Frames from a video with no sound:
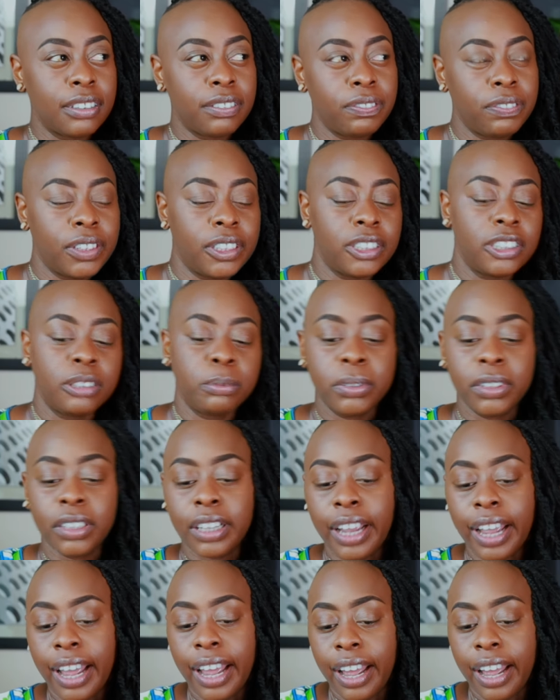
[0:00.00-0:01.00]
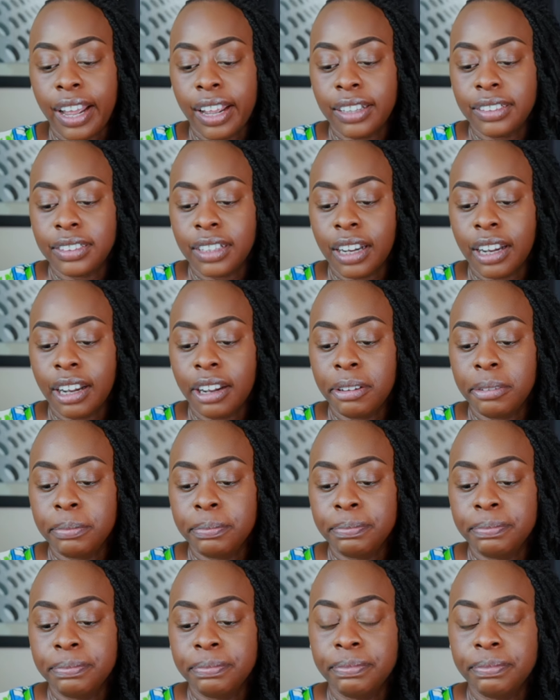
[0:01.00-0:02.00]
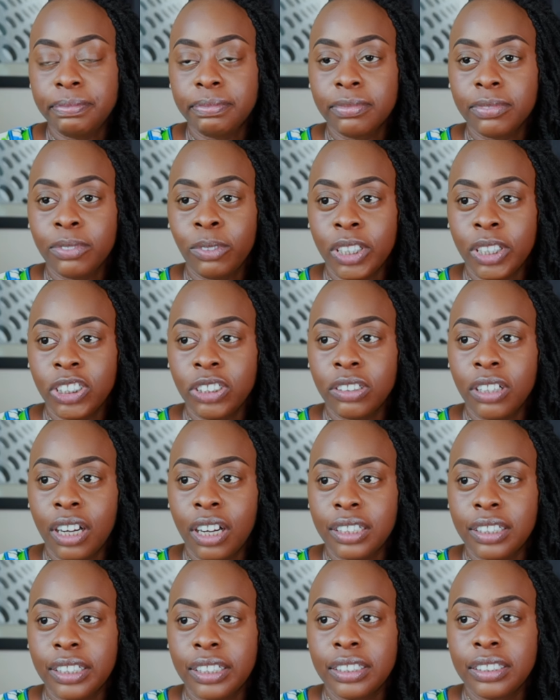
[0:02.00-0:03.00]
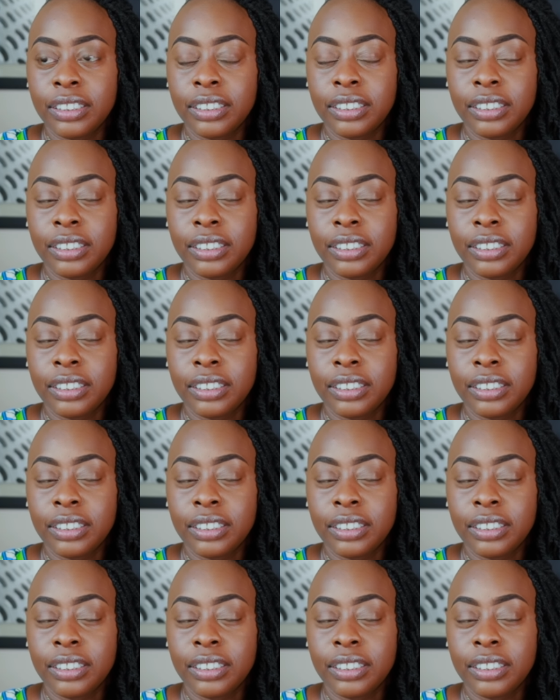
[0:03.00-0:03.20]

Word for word: Facebook and um, what do you call it?